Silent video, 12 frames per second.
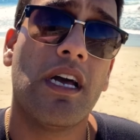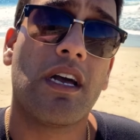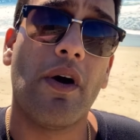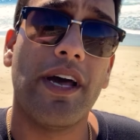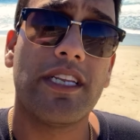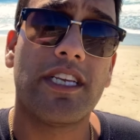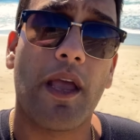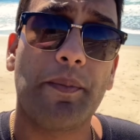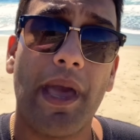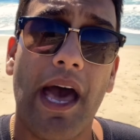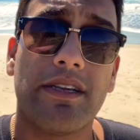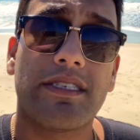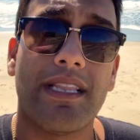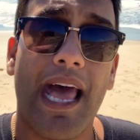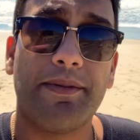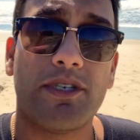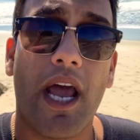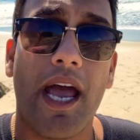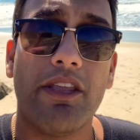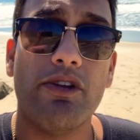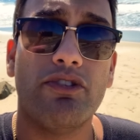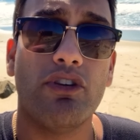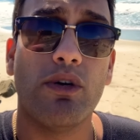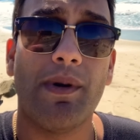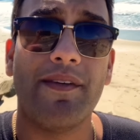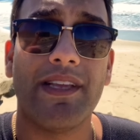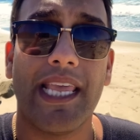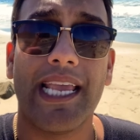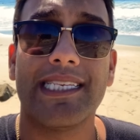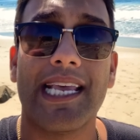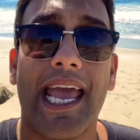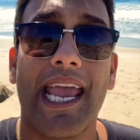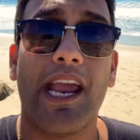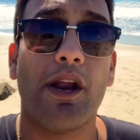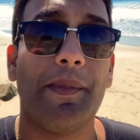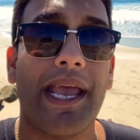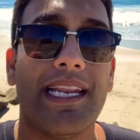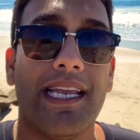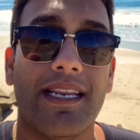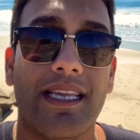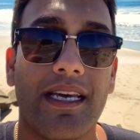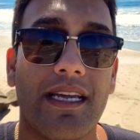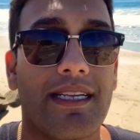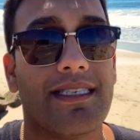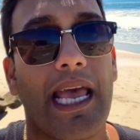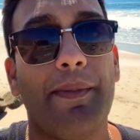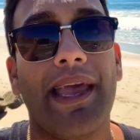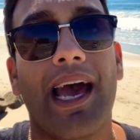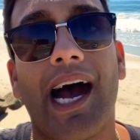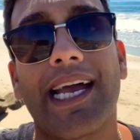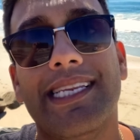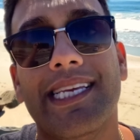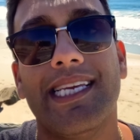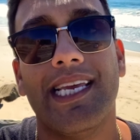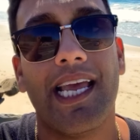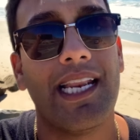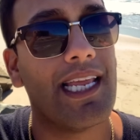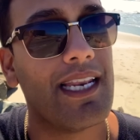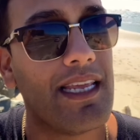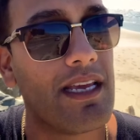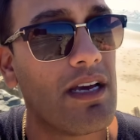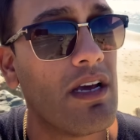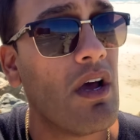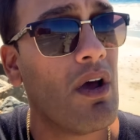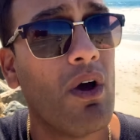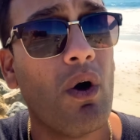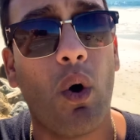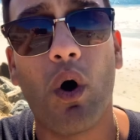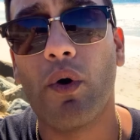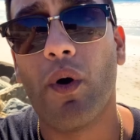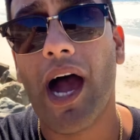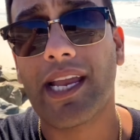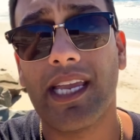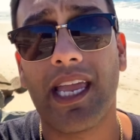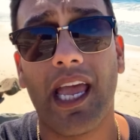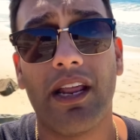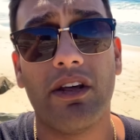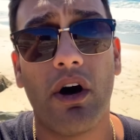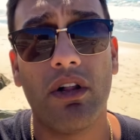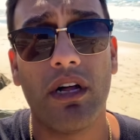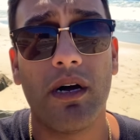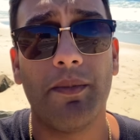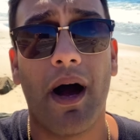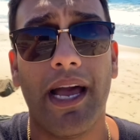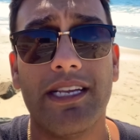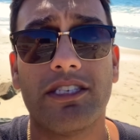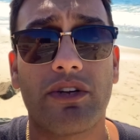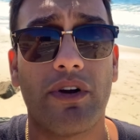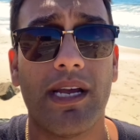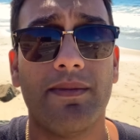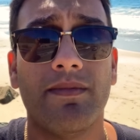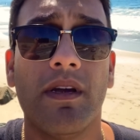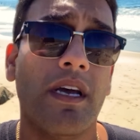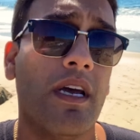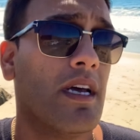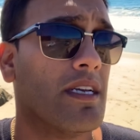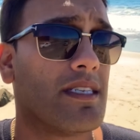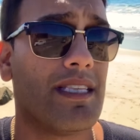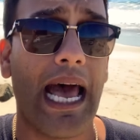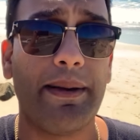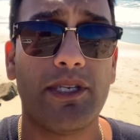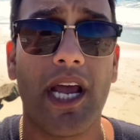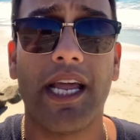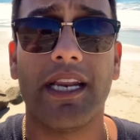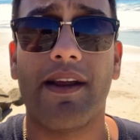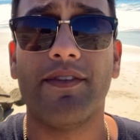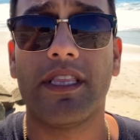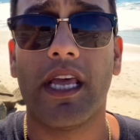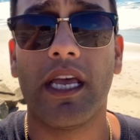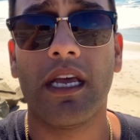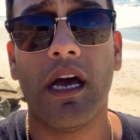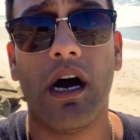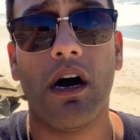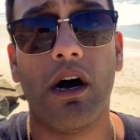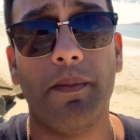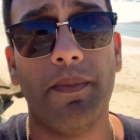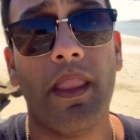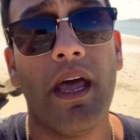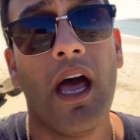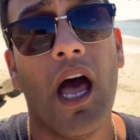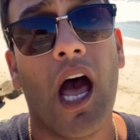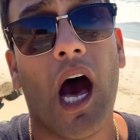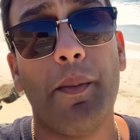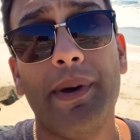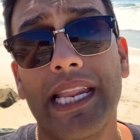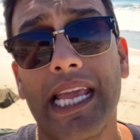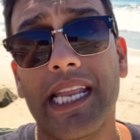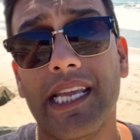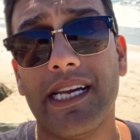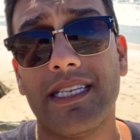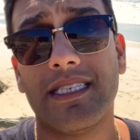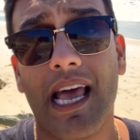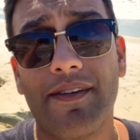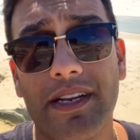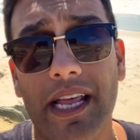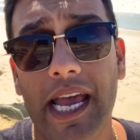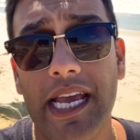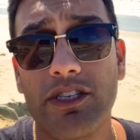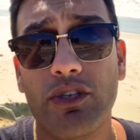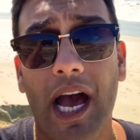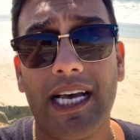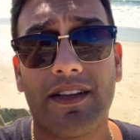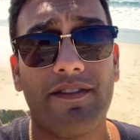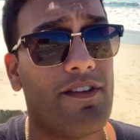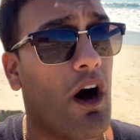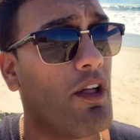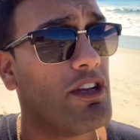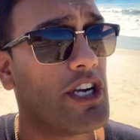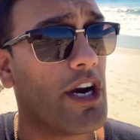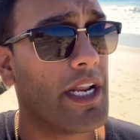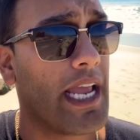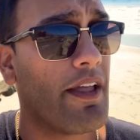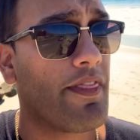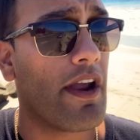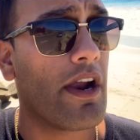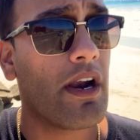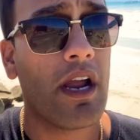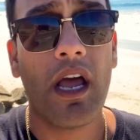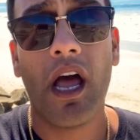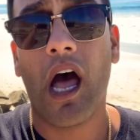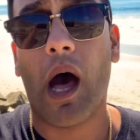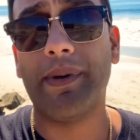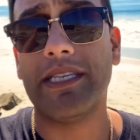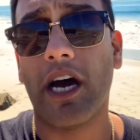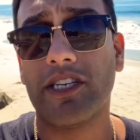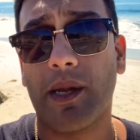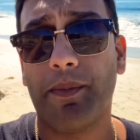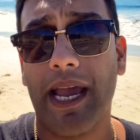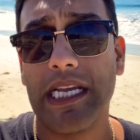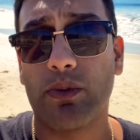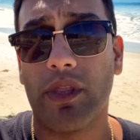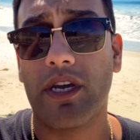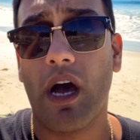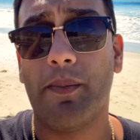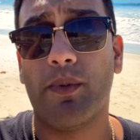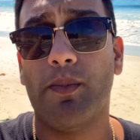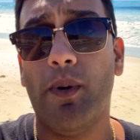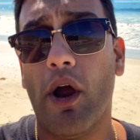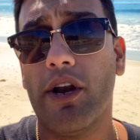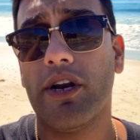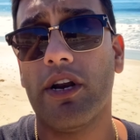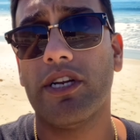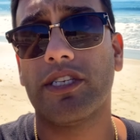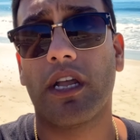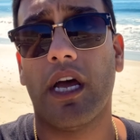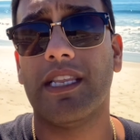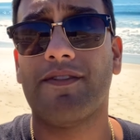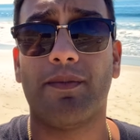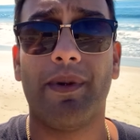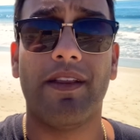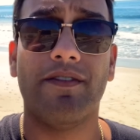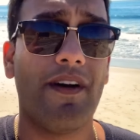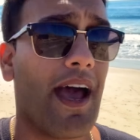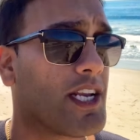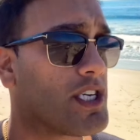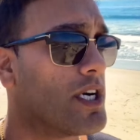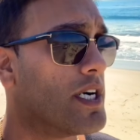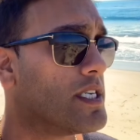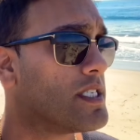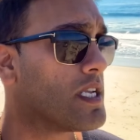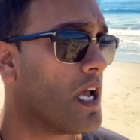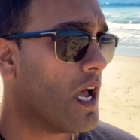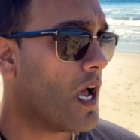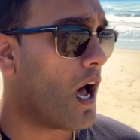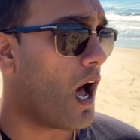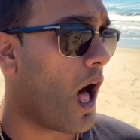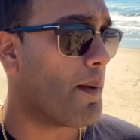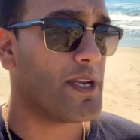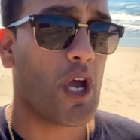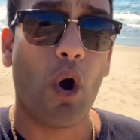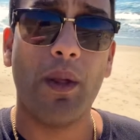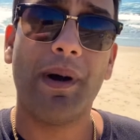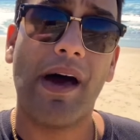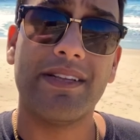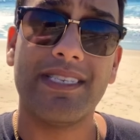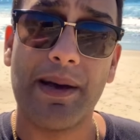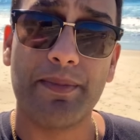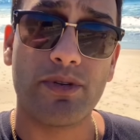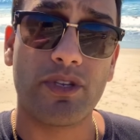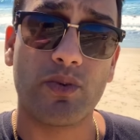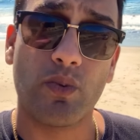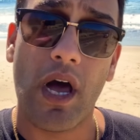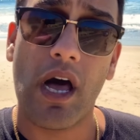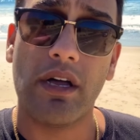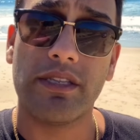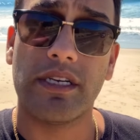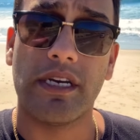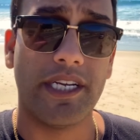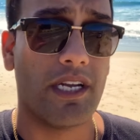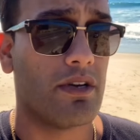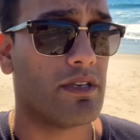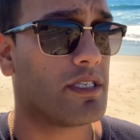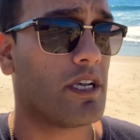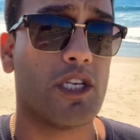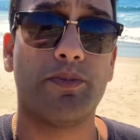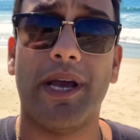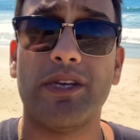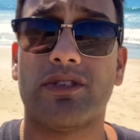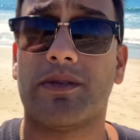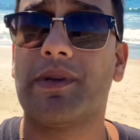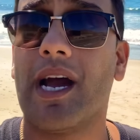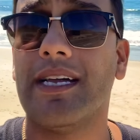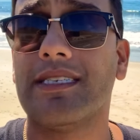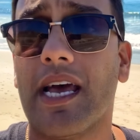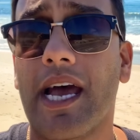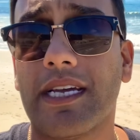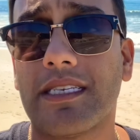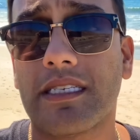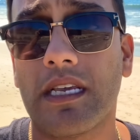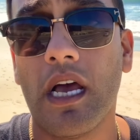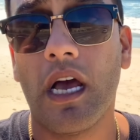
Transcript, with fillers: Go ahead and check me out, Snapchat, YouTube, everything is at Hair Maiden India, that's M-A-I-D-E-N India, or Rocky Kandola, my Instagram, Snapchat, and everything. Um, I'll be in India in seven days. You guys can follow the journey out there. I'll be touching base with a couple of partners, uh, different manufacturers. Uh, I'll be going by the temples as well to, you know, just touch base with some contacts.